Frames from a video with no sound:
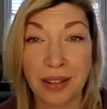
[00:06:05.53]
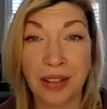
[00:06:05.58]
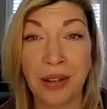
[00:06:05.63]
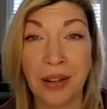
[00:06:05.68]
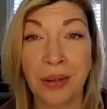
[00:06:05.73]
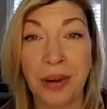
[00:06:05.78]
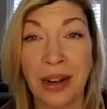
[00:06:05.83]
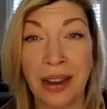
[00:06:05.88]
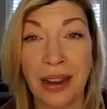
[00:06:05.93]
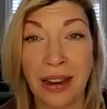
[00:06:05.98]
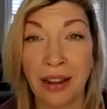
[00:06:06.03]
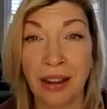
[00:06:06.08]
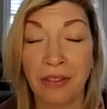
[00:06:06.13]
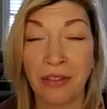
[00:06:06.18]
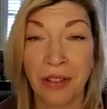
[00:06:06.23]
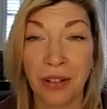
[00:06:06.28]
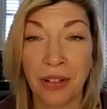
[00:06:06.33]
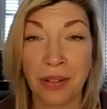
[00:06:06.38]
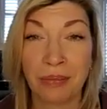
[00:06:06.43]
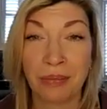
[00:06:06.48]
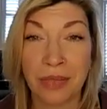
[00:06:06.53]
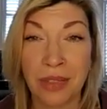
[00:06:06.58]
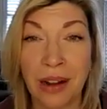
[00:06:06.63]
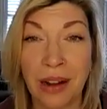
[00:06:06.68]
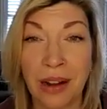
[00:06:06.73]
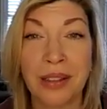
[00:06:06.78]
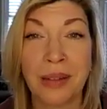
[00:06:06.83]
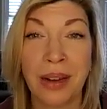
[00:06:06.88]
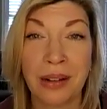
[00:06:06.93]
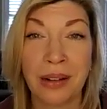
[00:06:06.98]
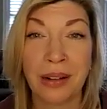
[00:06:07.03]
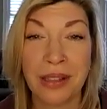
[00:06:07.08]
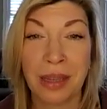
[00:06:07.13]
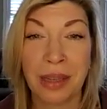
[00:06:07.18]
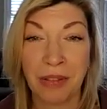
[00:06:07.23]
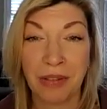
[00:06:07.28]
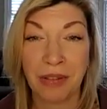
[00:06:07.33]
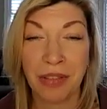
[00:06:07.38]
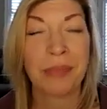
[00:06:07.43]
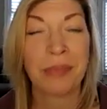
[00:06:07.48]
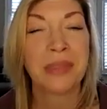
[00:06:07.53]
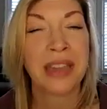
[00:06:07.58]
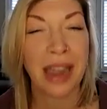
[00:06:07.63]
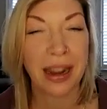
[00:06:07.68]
Like you and I have talked about some of them,